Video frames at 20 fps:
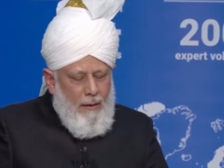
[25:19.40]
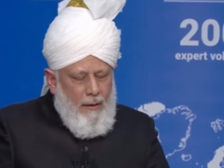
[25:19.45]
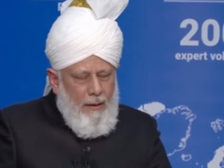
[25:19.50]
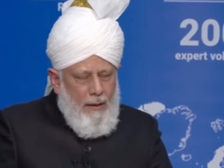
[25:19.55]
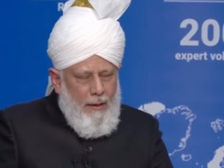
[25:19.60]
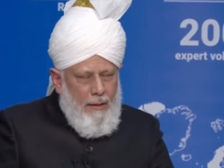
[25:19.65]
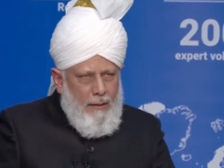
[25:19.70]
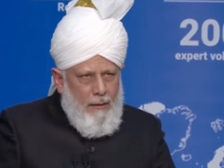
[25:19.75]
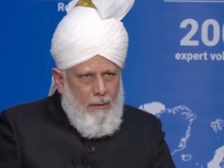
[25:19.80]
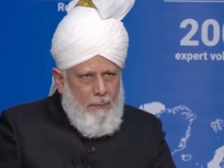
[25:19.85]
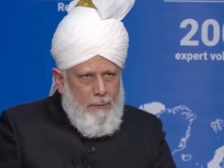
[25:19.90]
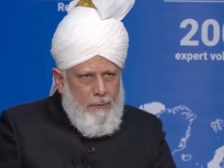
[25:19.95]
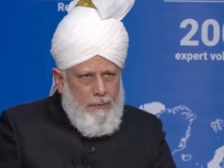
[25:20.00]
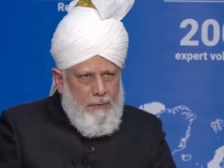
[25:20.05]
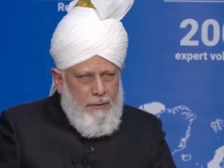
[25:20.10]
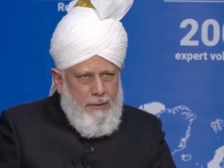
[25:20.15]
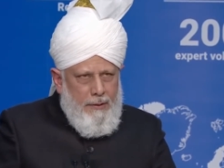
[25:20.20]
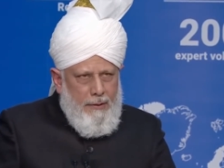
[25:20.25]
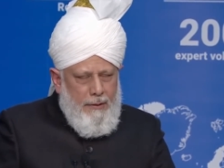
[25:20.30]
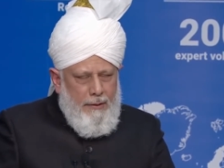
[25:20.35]
Any
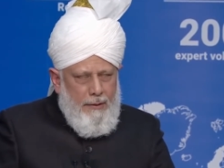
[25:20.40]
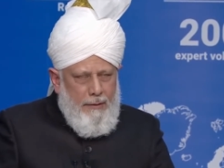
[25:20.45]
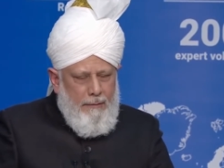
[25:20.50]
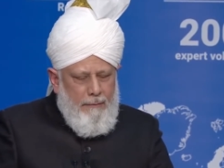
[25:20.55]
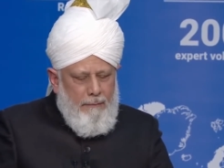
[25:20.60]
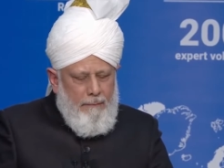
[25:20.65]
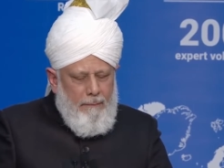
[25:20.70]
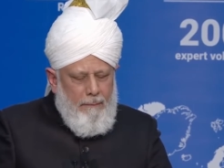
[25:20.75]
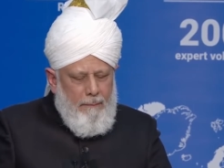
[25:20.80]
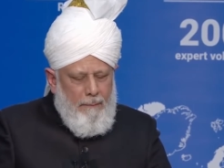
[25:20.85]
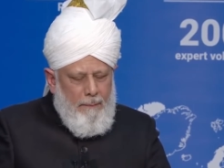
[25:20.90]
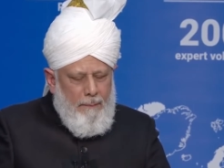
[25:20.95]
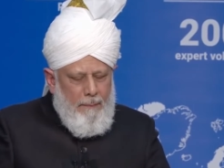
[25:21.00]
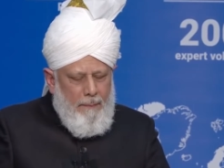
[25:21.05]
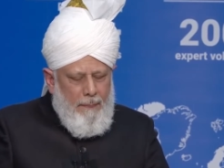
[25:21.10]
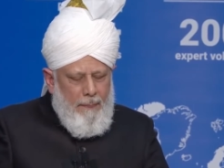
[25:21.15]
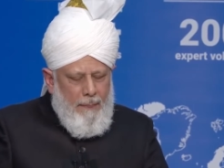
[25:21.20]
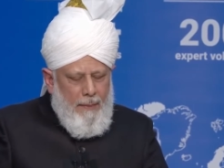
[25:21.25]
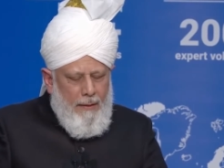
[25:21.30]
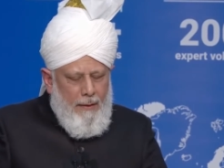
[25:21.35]
opportunity
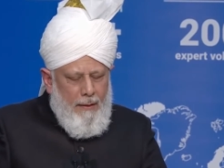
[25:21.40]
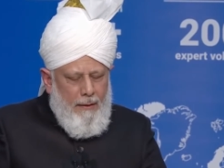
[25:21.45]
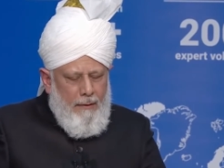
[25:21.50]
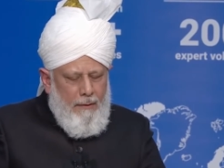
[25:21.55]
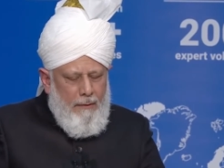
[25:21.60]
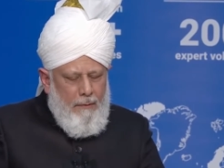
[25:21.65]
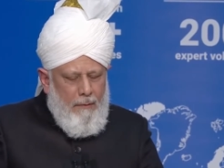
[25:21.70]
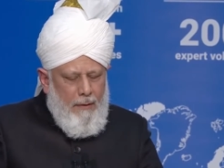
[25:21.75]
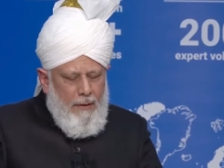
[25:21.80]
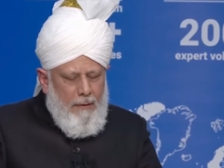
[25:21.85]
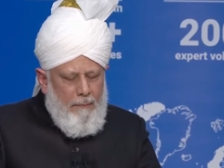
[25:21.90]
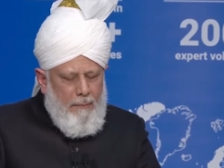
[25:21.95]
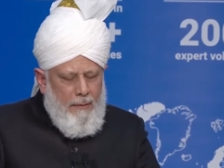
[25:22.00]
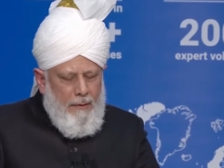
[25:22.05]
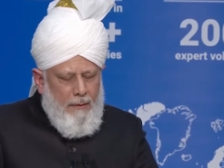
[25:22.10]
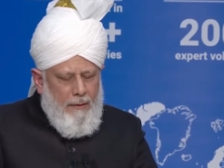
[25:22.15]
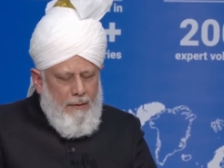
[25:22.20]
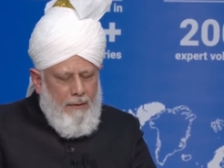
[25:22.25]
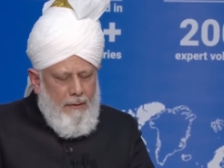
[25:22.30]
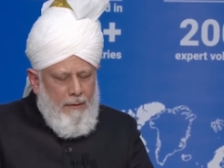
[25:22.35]
you have
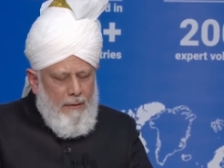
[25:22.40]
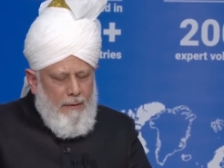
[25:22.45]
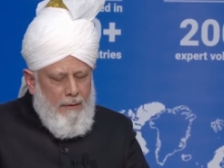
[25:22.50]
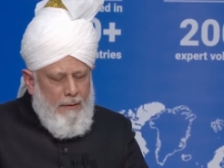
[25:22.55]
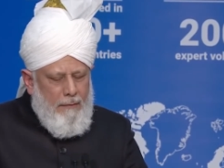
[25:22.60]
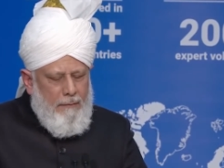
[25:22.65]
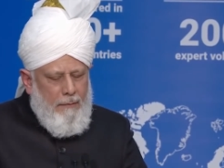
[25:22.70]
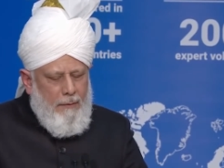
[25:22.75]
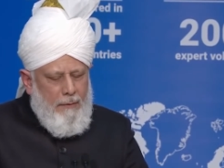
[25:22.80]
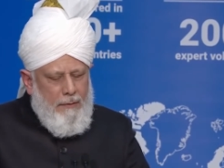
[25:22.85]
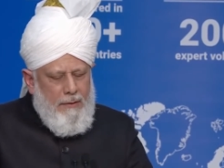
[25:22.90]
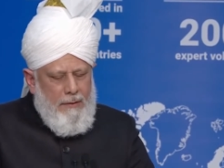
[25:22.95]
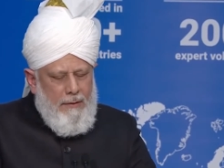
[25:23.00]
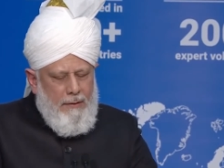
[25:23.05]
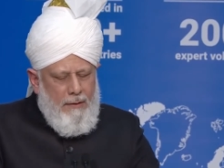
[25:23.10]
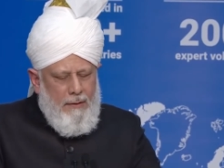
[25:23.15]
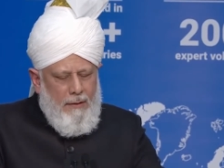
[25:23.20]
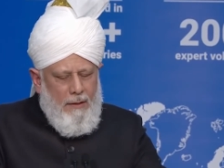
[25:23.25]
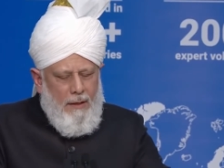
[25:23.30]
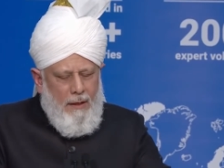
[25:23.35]
been afforded
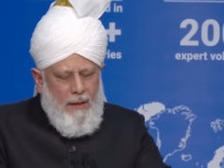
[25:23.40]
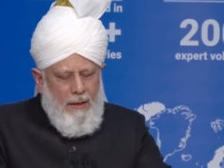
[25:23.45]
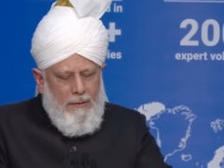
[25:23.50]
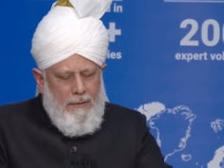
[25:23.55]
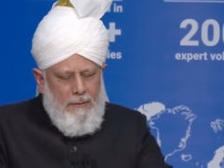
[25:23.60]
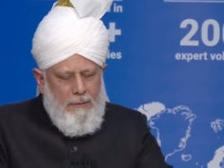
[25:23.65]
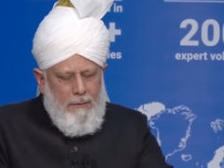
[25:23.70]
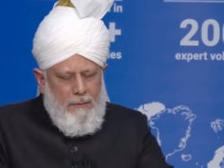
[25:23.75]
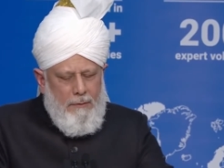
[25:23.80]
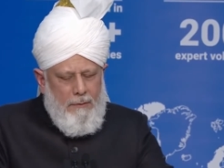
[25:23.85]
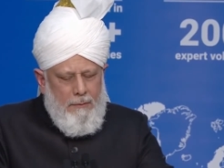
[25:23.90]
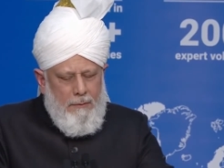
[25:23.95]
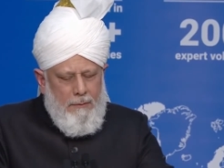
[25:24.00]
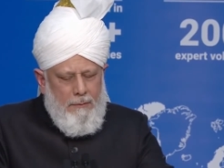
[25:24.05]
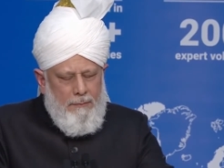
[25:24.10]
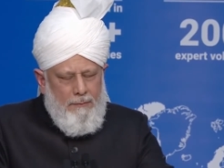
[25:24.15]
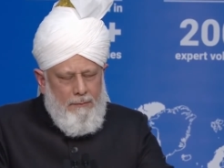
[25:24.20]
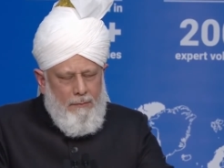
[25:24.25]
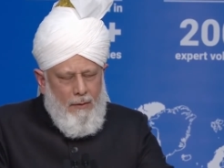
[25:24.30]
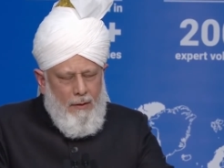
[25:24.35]
are due
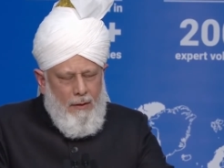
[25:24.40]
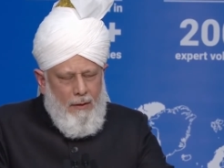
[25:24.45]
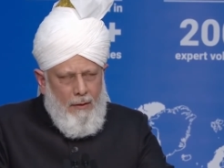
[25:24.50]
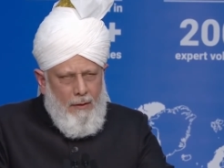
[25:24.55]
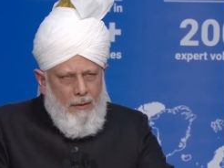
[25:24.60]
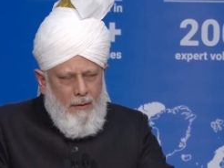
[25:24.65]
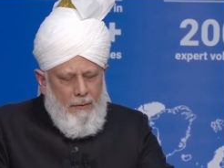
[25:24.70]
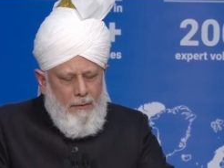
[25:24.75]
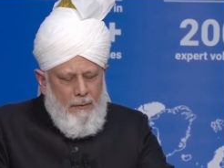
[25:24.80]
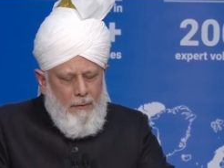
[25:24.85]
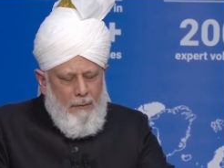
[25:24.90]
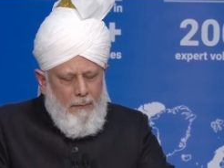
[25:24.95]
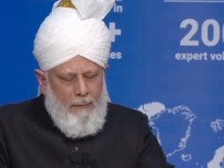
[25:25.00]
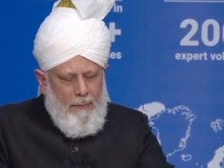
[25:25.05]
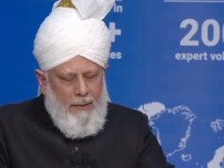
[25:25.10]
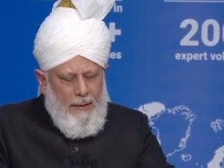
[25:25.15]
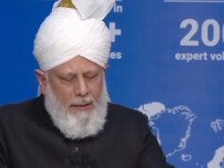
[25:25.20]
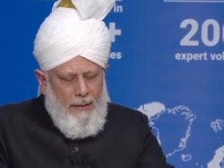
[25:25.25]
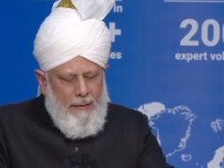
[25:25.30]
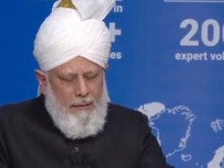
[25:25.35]
to your
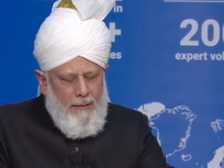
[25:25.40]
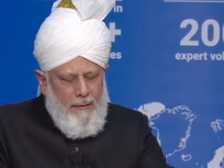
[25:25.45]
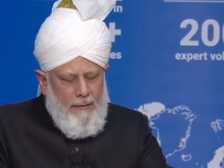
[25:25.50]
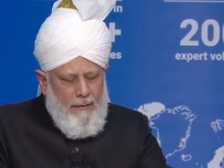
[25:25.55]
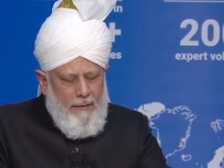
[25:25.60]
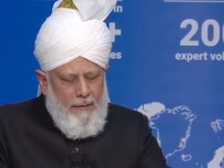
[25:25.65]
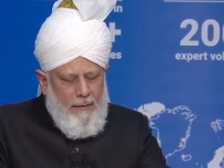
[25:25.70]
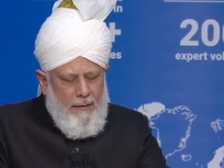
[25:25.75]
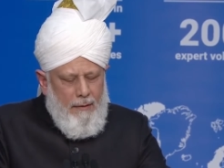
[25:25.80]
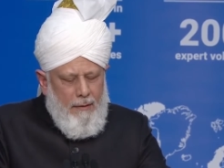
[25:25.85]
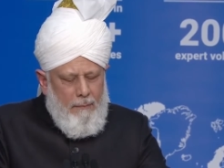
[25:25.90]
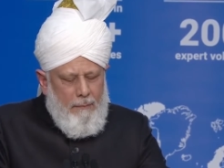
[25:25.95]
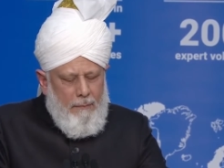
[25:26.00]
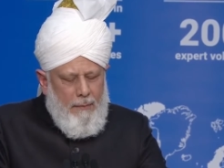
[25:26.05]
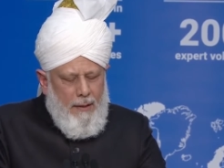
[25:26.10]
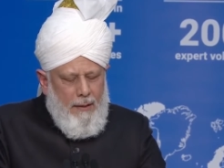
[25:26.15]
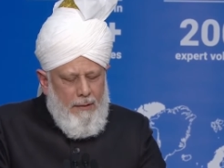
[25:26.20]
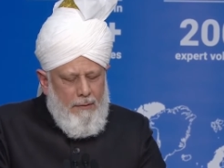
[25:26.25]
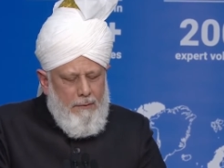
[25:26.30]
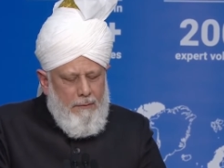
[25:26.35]
being a
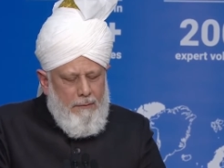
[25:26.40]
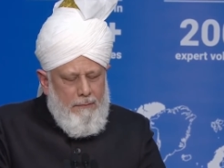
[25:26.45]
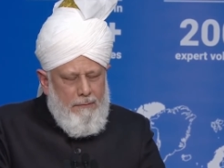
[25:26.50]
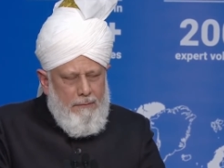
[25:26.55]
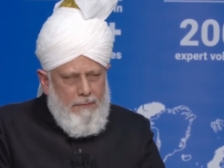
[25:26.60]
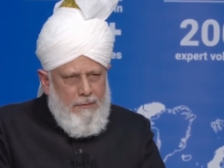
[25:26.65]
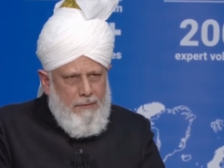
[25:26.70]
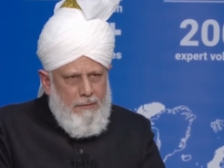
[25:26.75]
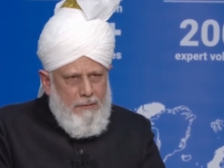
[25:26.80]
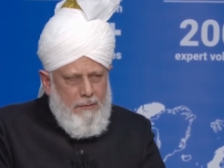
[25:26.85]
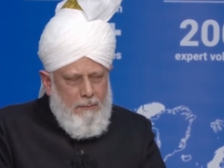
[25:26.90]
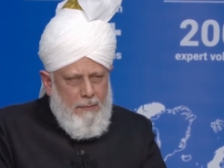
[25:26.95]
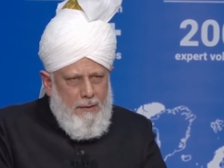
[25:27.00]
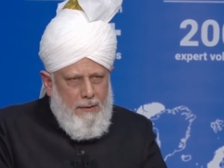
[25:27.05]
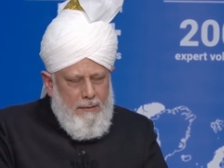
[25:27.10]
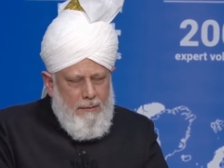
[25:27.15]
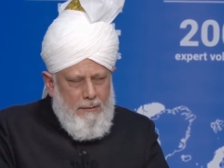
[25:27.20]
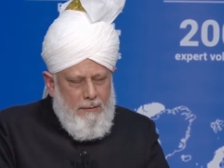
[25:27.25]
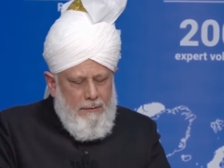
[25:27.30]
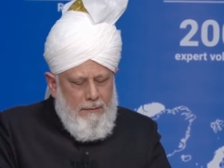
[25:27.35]
part of this
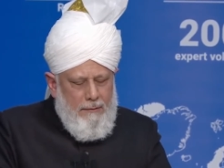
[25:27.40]
Jamaat.